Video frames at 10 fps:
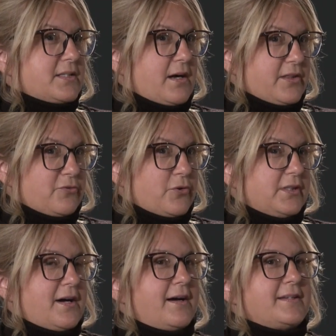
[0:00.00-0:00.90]
is on the road a
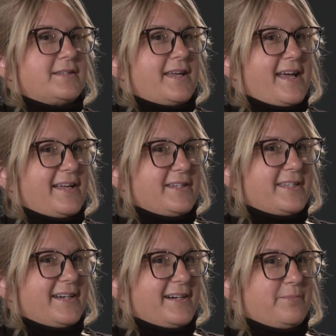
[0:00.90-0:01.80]
lot, and
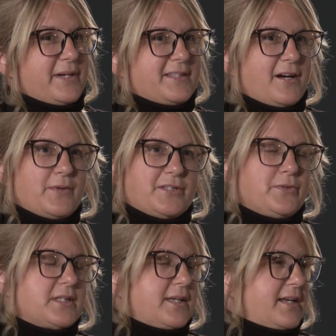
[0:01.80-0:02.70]
but it's always new
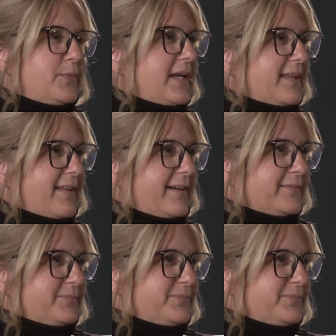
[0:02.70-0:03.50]
and exciting. We like that.